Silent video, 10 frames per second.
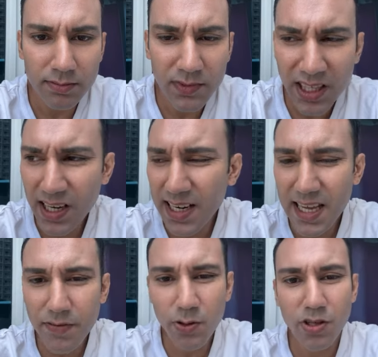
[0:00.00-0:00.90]
They're going to
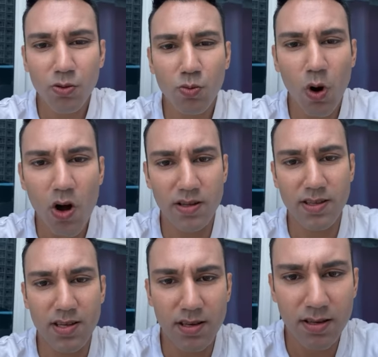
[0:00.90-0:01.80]
leave you to
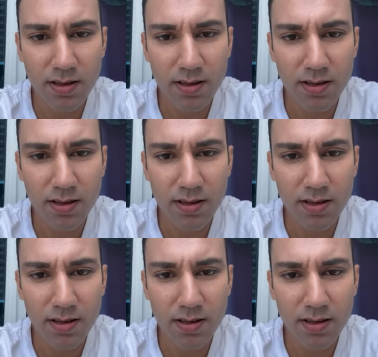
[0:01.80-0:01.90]
rot.